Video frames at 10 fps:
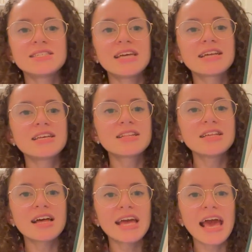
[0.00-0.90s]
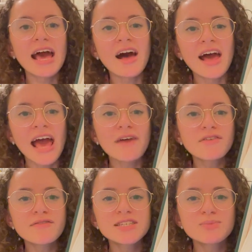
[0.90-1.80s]
technically like a half
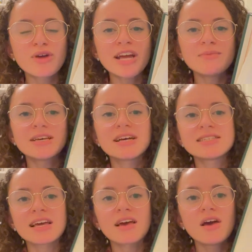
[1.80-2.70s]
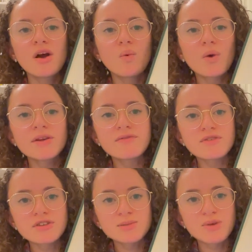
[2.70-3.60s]
of a spread because like one
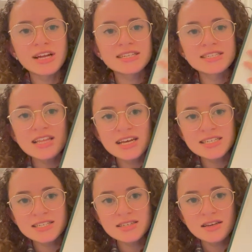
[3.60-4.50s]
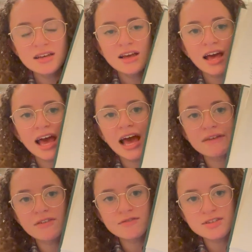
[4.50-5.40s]
full spread is this a
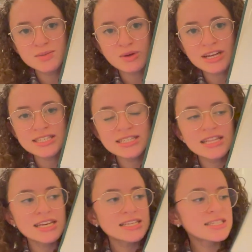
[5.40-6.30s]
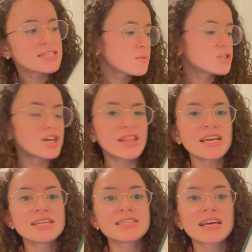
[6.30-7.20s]
half of a spread is this, which I
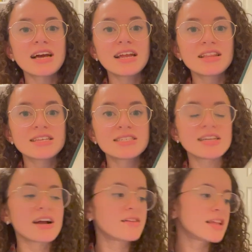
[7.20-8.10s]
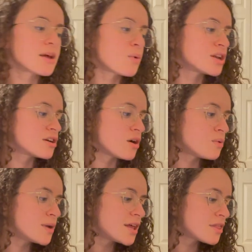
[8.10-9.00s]
think is like kind of the style that I want to go
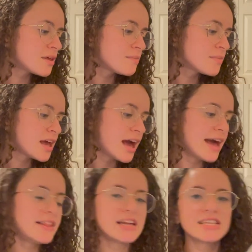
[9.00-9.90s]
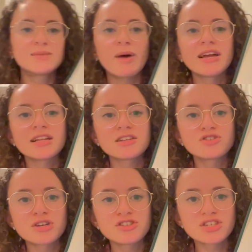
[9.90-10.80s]
with. And then a spot
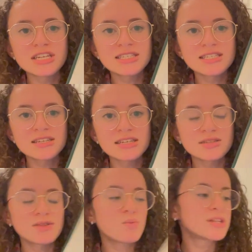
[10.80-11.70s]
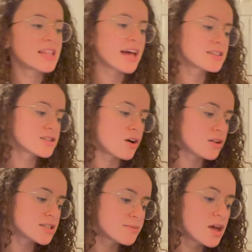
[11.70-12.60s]
illustration is, is what that's
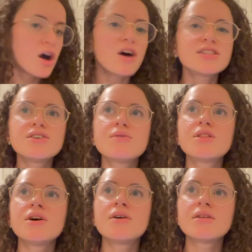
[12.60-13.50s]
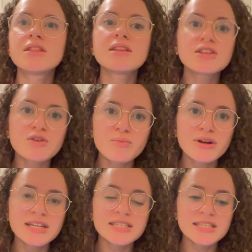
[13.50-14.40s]
called. Also the, the little
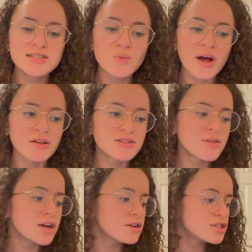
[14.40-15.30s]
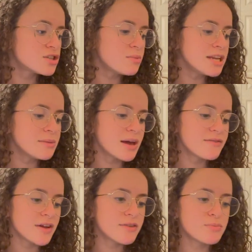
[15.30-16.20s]
prints as well. So there are so many of my
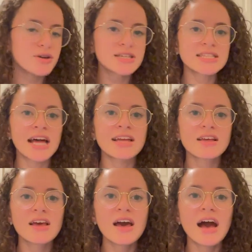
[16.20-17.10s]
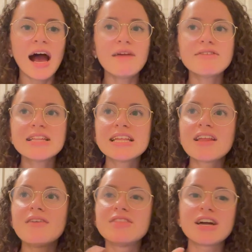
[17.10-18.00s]
favorite books that I really
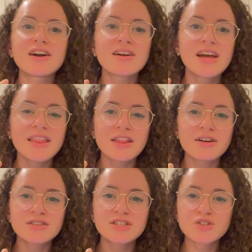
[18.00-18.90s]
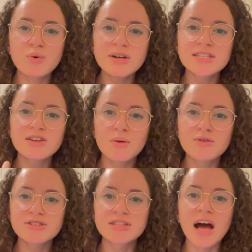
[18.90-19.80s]
love their, their stories and
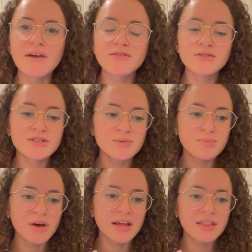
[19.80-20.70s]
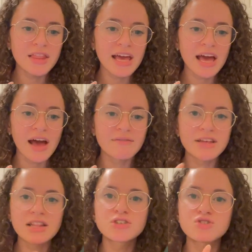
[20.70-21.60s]
almost novels, but they have
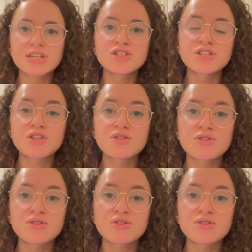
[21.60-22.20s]
illustration